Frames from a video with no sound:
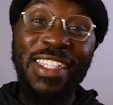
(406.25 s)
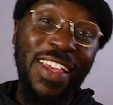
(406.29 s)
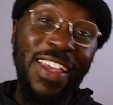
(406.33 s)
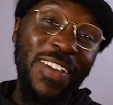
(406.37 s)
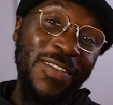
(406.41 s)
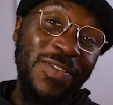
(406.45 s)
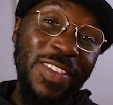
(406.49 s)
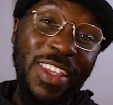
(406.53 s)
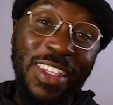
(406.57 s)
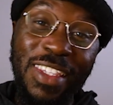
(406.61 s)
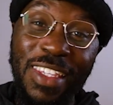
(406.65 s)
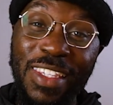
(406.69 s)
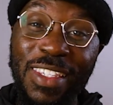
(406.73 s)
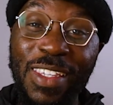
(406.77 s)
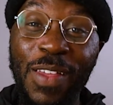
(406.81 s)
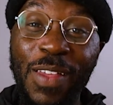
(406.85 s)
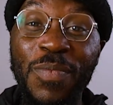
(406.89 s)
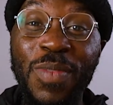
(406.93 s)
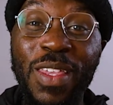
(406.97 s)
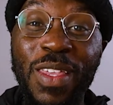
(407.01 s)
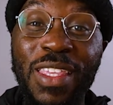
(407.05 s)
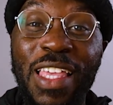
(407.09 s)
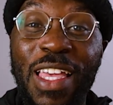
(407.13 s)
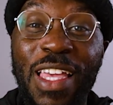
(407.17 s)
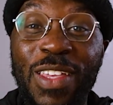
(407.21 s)
If this is
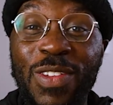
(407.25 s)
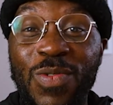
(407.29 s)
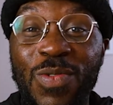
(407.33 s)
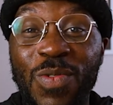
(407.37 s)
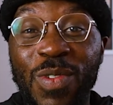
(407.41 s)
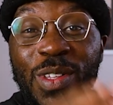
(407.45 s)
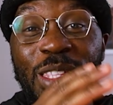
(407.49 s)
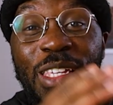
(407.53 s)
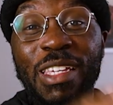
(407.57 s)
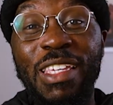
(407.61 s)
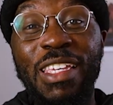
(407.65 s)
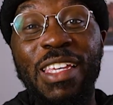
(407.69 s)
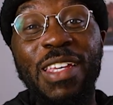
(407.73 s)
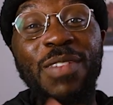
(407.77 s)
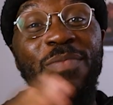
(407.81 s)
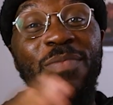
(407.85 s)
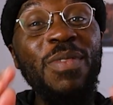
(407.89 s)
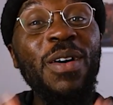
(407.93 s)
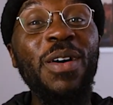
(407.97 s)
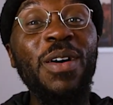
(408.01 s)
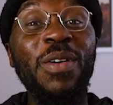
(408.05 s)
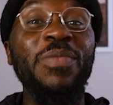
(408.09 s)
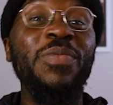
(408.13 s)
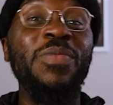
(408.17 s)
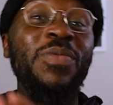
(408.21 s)
something that you want to
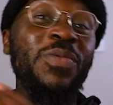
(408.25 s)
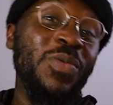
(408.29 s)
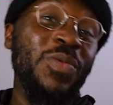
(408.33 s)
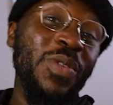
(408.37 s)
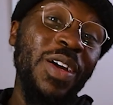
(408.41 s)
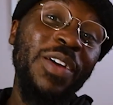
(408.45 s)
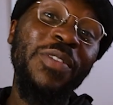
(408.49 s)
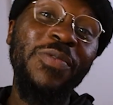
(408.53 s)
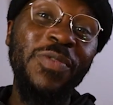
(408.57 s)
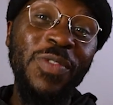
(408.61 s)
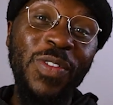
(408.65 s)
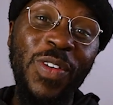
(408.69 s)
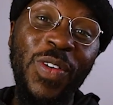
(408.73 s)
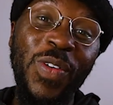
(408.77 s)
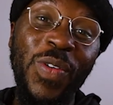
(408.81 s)
keep up with,